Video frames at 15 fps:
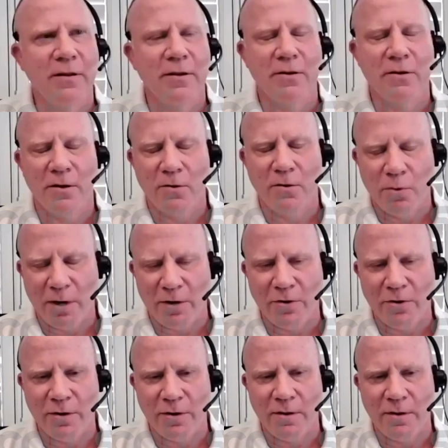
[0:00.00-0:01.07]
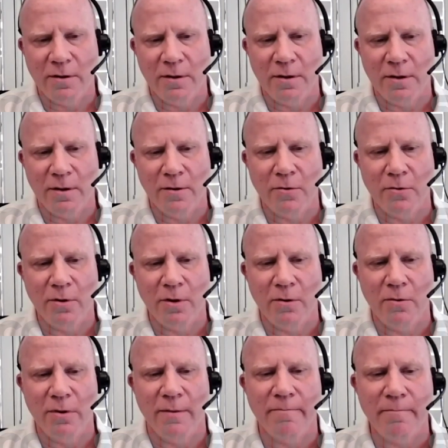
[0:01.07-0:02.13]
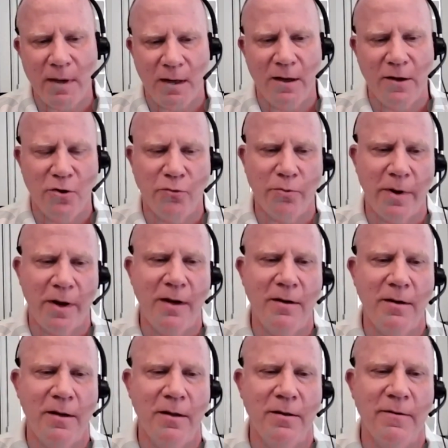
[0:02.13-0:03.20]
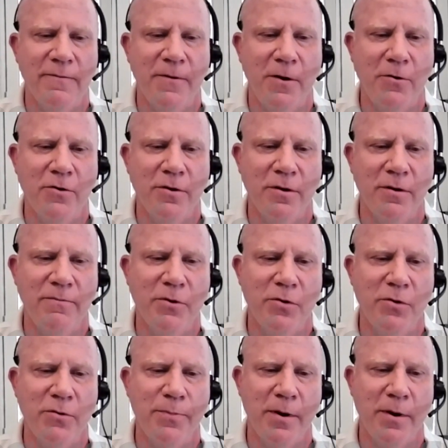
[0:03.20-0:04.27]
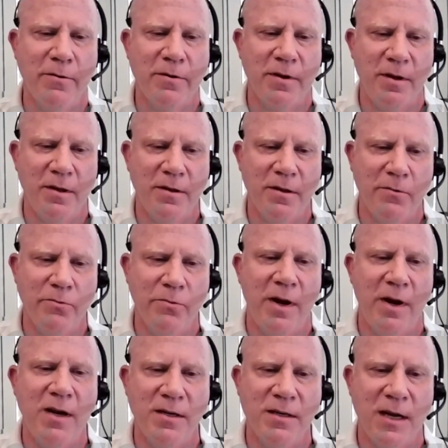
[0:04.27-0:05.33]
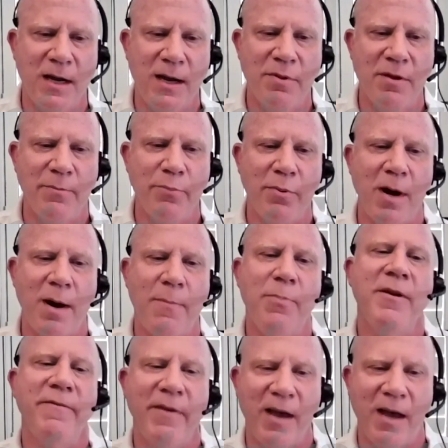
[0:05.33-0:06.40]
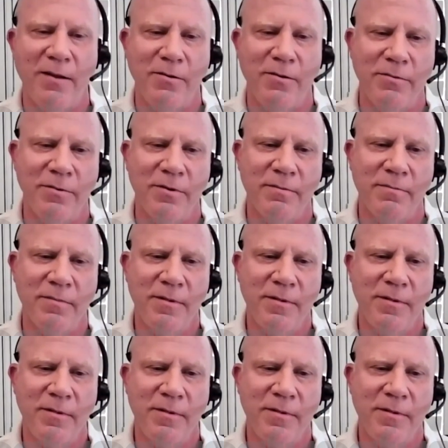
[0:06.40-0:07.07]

a good question. As you know, the millage rate is a function of 2 parts. It's a rate times a property values.